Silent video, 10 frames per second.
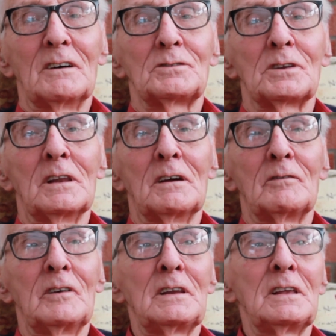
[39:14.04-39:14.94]
I used to
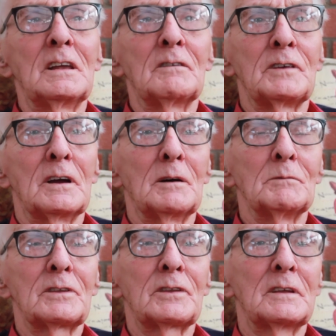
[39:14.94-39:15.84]
really love
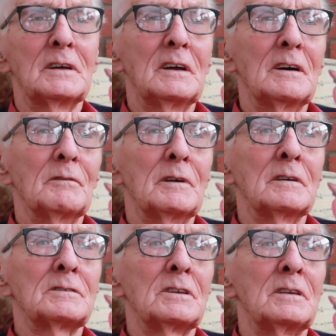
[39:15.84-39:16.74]
Yarmouth. When
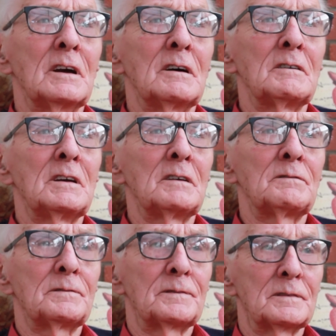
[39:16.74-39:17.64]
I was in the
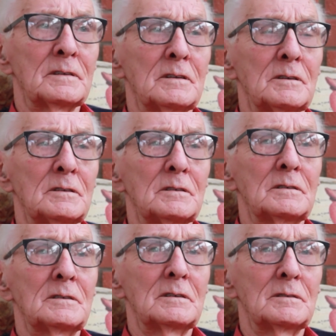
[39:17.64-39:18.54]
RAF
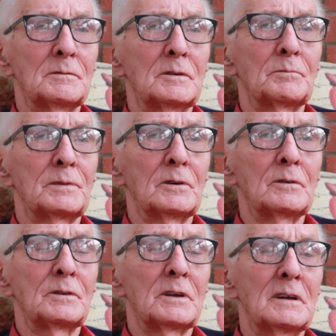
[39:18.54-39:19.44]

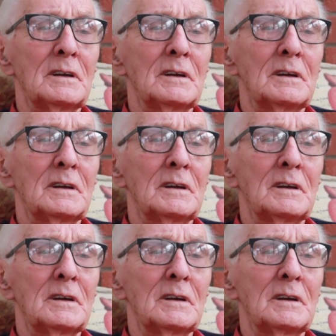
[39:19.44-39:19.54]
abroad,